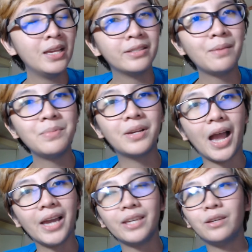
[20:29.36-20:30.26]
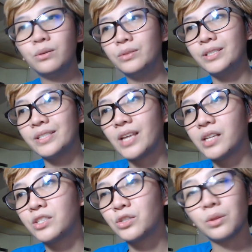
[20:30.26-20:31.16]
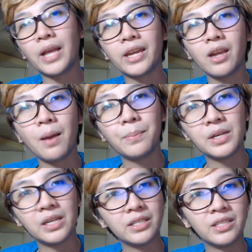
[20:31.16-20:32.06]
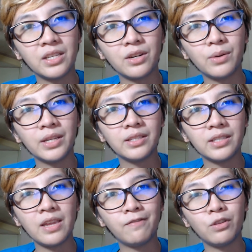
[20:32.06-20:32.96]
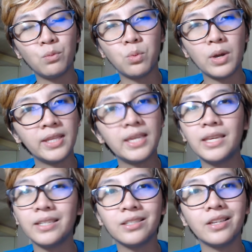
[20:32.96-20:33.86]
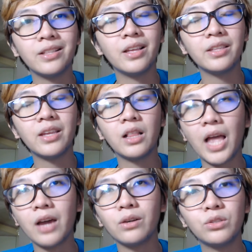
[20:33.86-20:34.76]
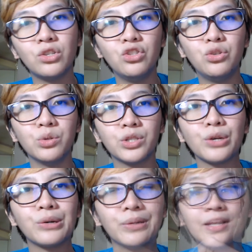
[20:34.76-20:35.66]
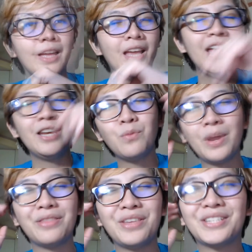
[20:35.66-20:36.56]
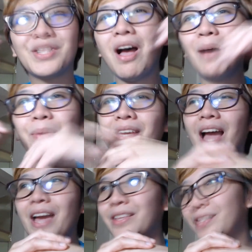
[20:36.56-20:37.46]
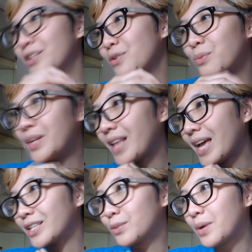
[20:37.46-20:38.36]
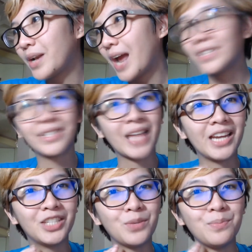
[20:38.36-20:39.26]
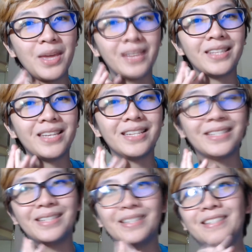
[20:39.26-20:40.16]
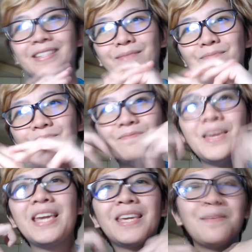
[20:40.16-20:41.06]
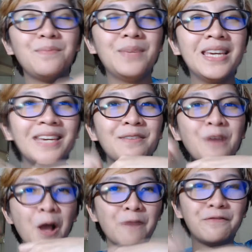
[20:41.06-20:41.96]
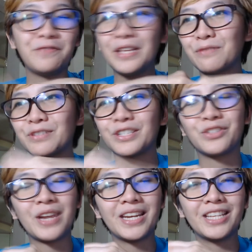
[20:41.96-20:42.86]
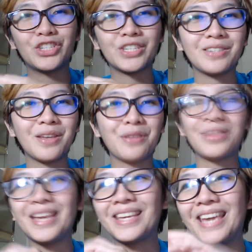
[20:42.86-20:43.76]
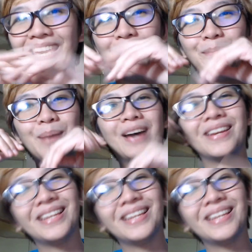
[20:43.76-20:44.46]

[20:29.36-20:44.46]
some guy who decides to light up a cigarette even when he isn't allowed to do so. Anyway, this topic I didn't realize when I decided to make it is making me feel frustrated just thinking about it.